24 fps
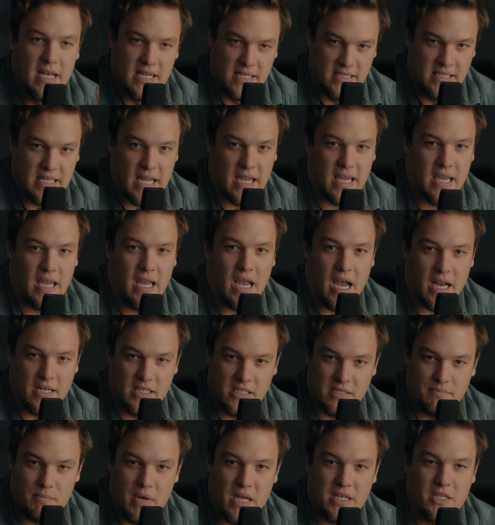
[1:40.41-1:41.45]
Second, I
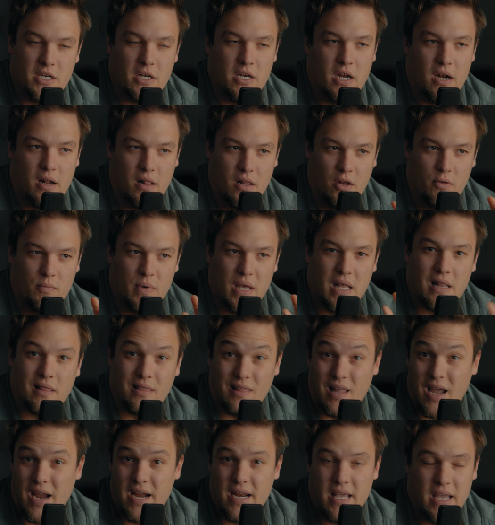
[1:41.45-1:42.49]
just mentioned it a little bit,
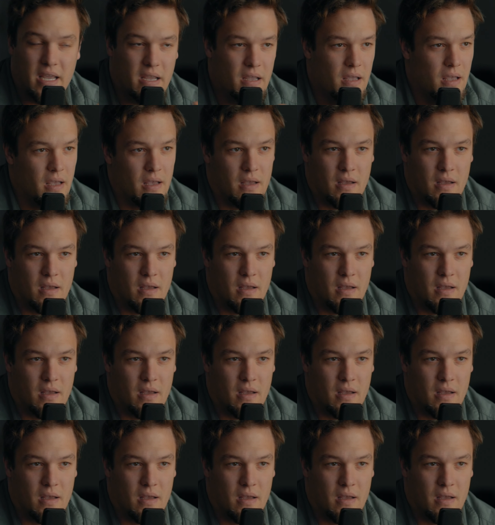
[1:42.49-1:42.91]
lighting.